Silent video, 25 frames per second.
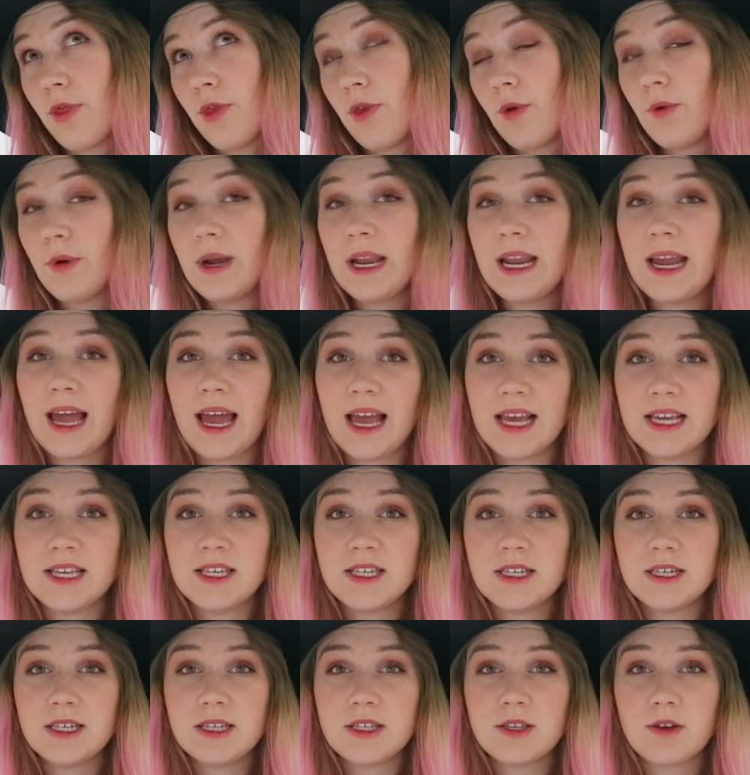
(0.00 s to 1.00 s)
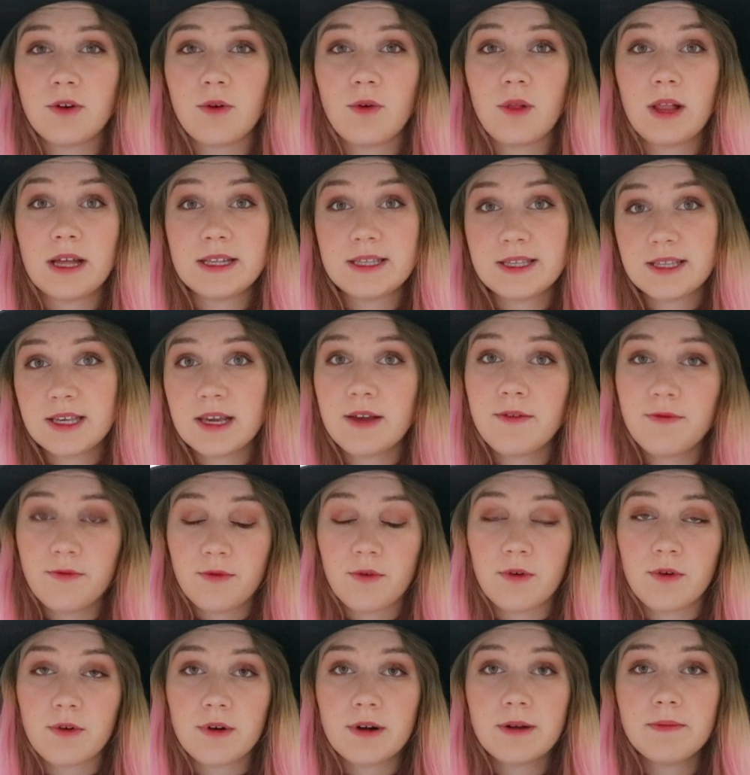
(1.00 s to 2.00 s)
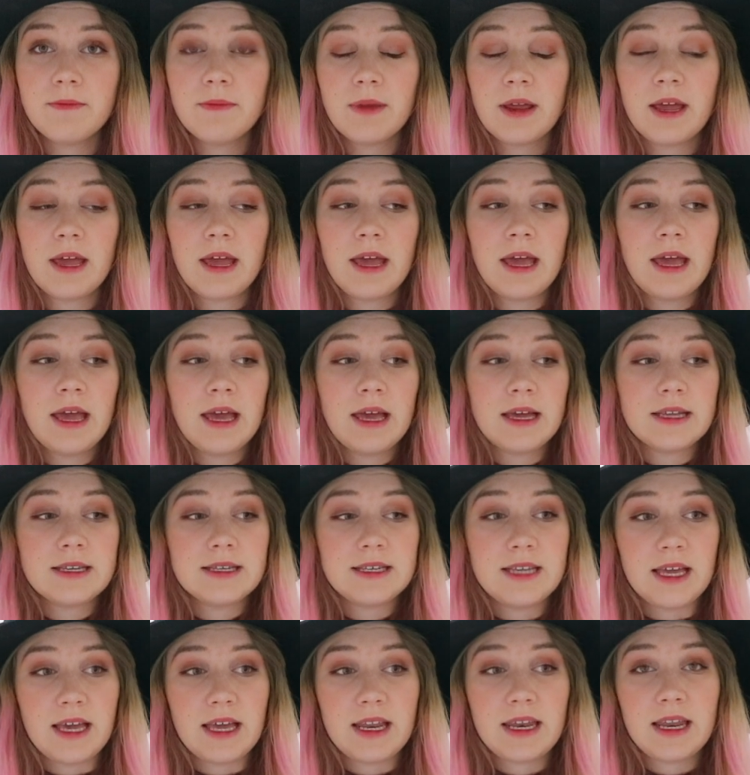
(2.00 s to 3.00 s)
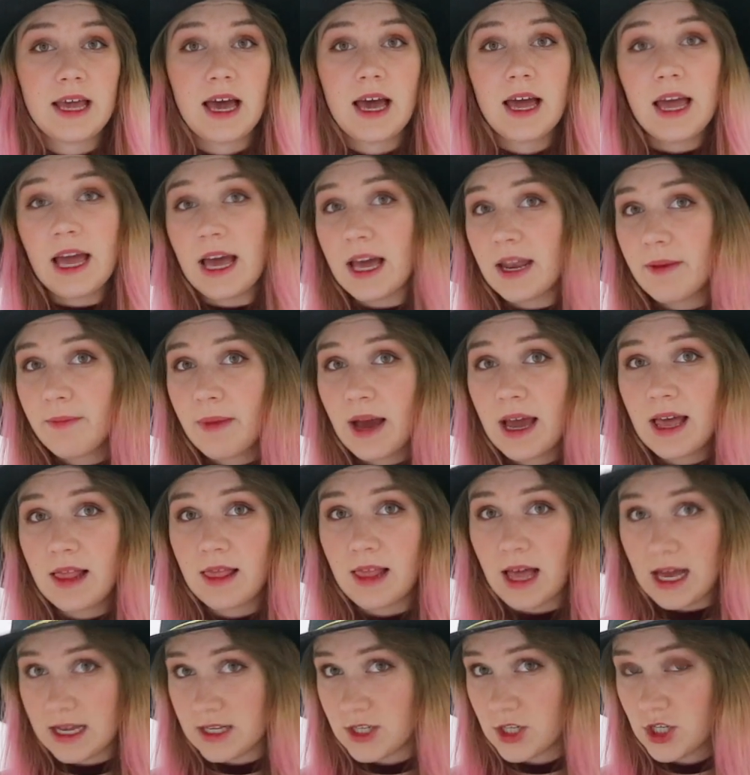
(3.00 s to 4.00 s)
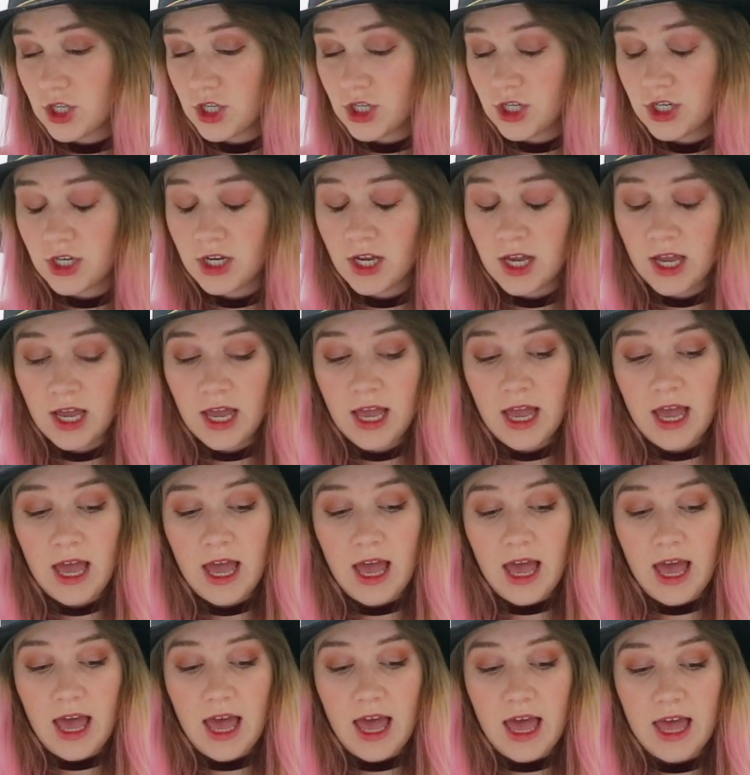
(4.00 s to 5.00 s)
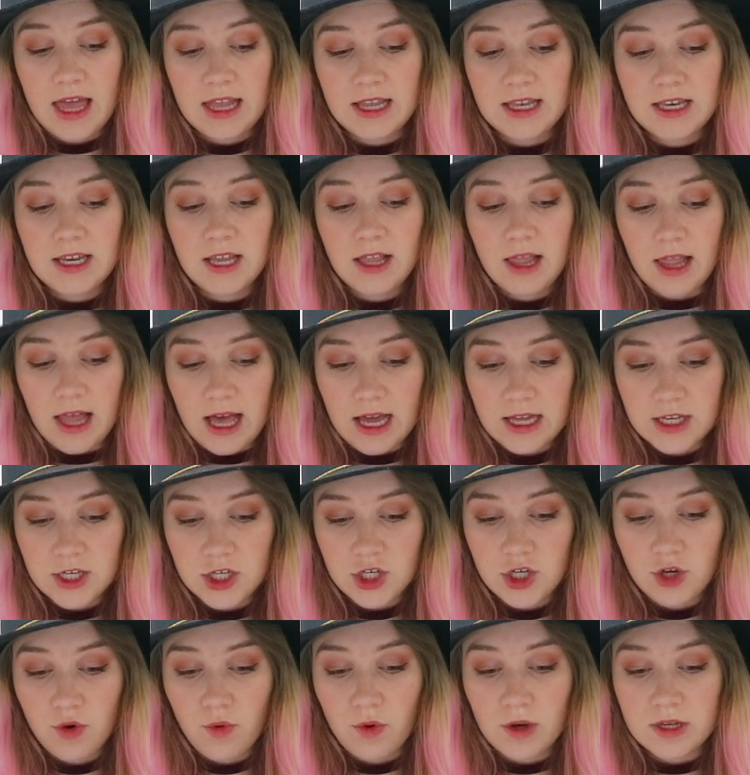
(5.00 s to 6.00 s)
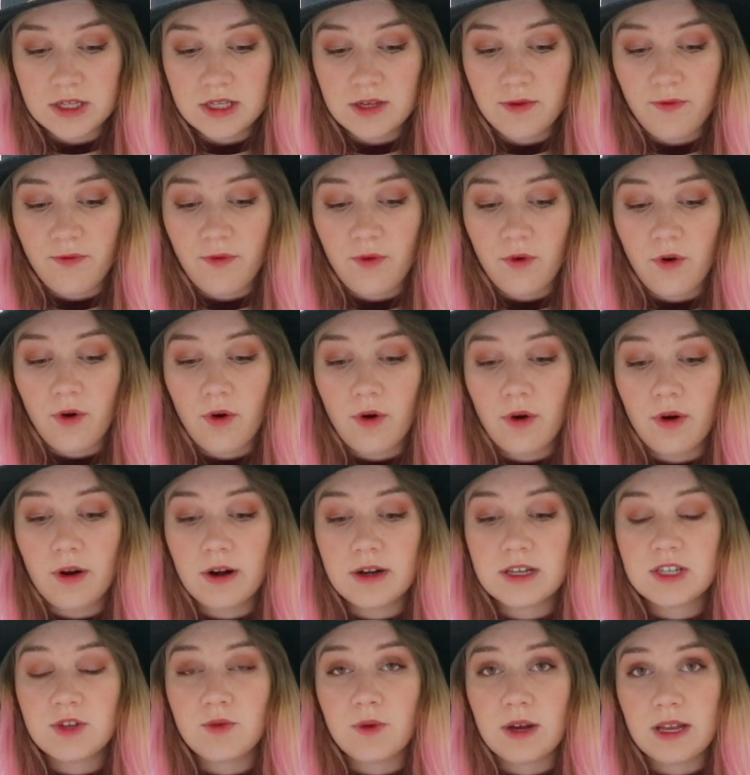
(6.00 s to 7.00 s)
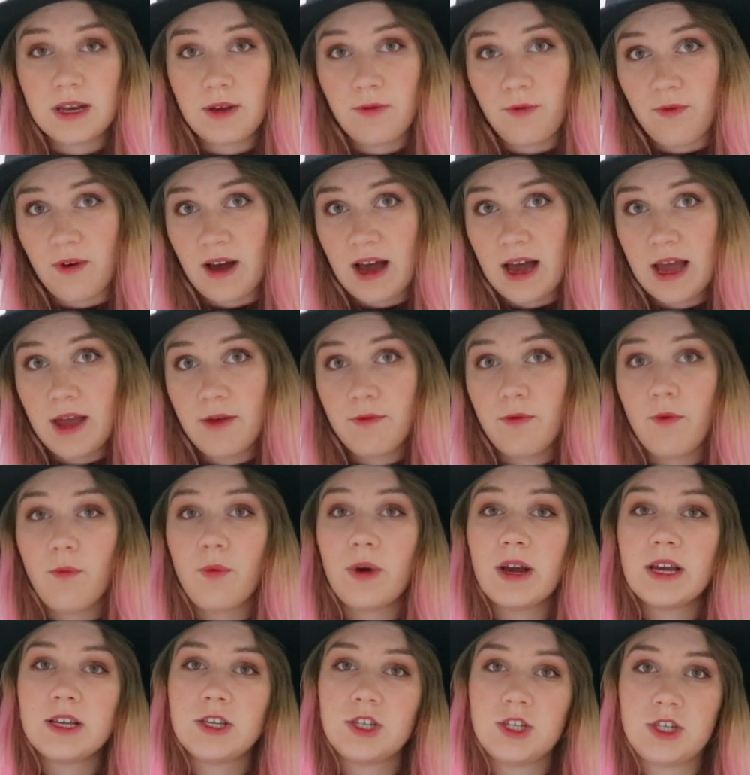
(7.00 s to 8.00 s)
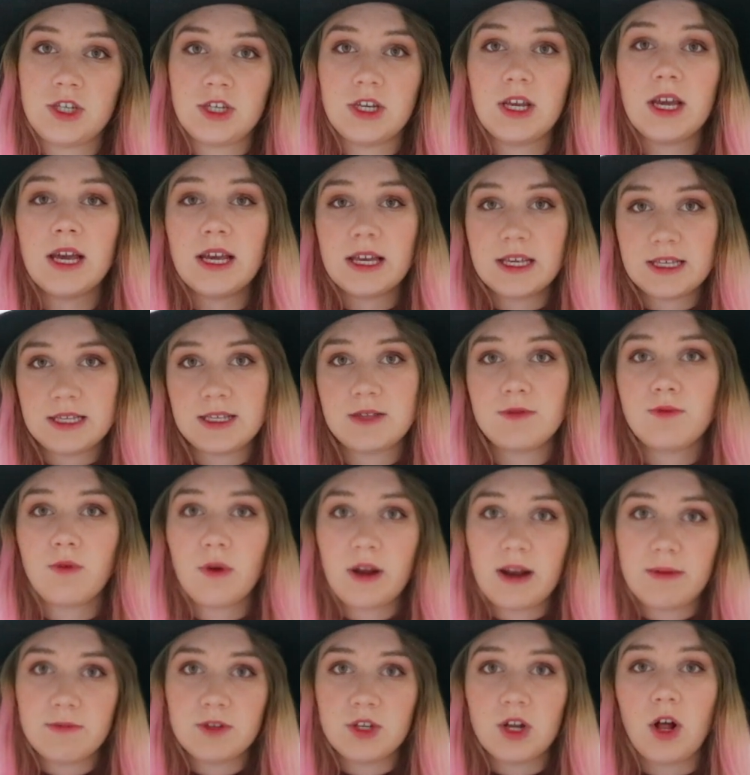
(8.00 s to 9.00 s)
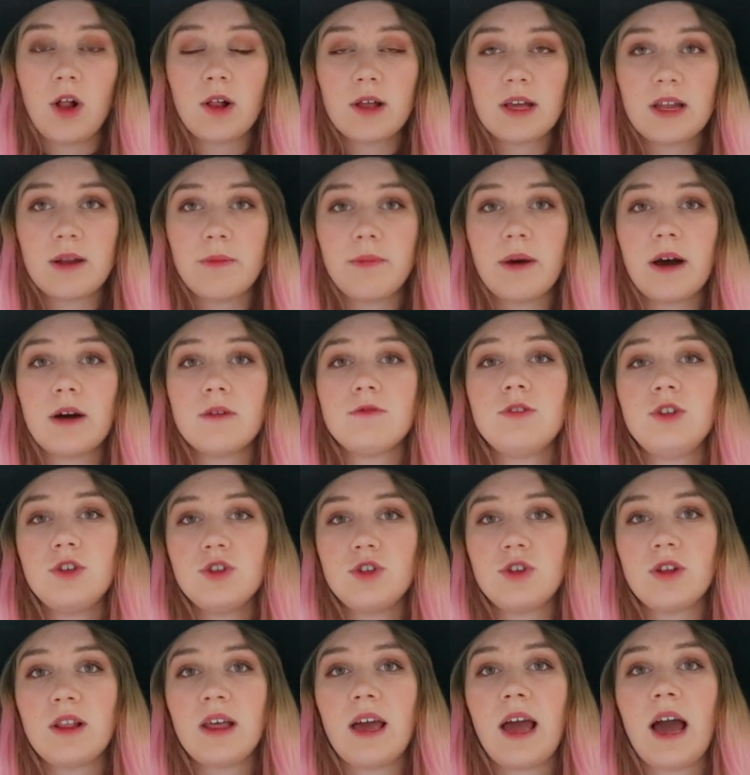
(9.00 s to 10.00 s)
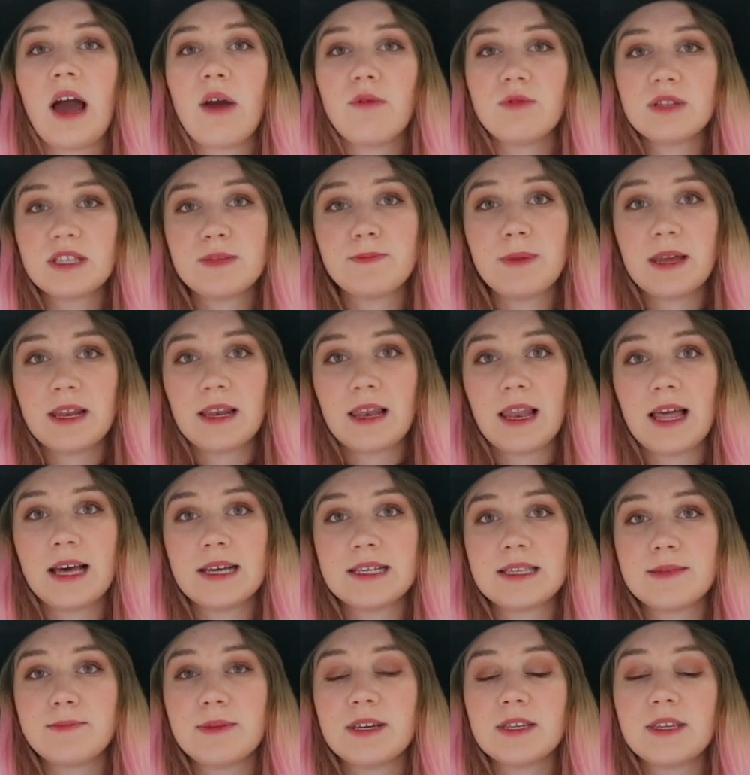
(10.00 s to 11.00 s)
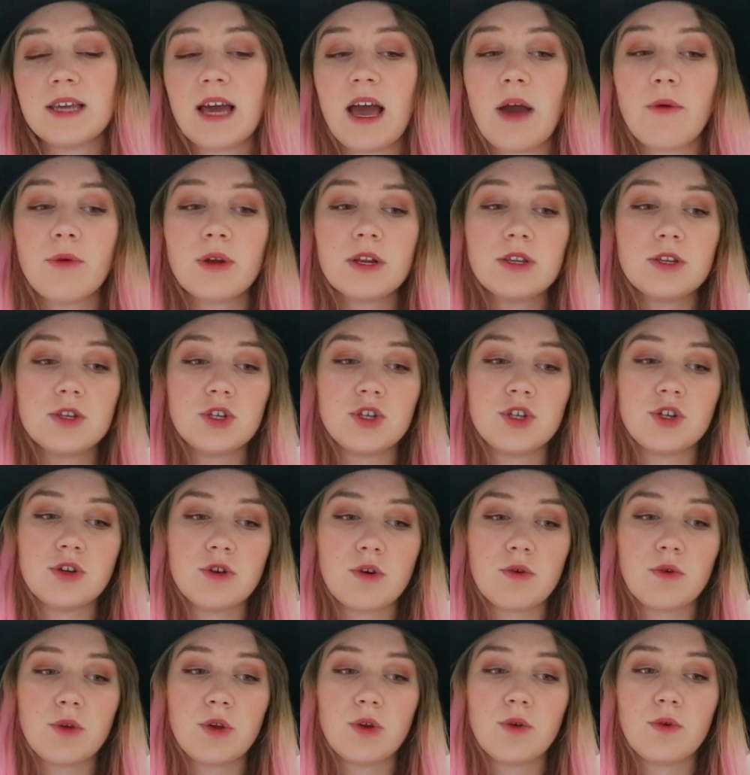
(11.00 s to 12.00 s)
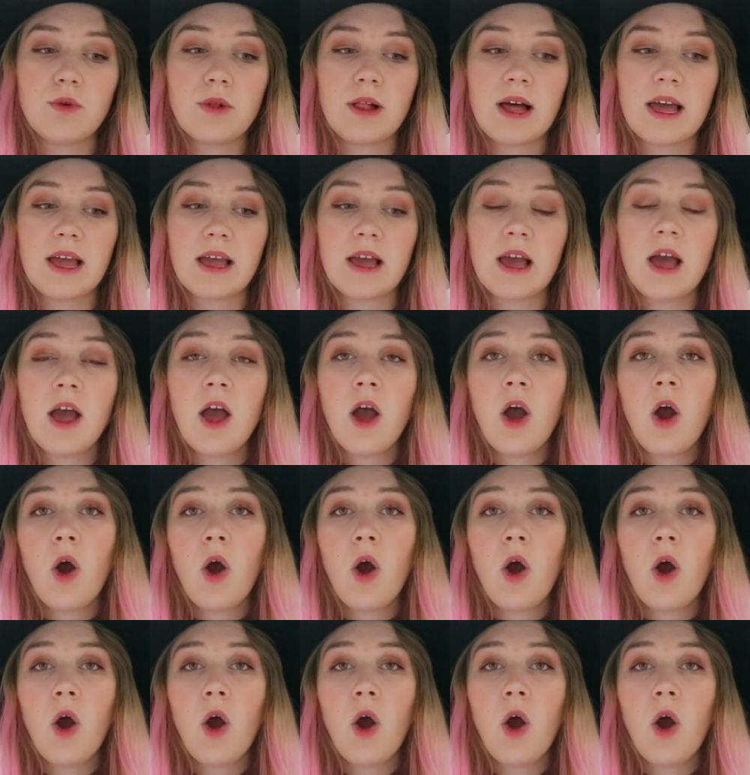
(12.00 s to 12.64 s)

3.80, so let's say 4. Then I had my lunch. And the lunch was for 25, which is what I'm talking about. Usually I would spend less, but I wanted to show you like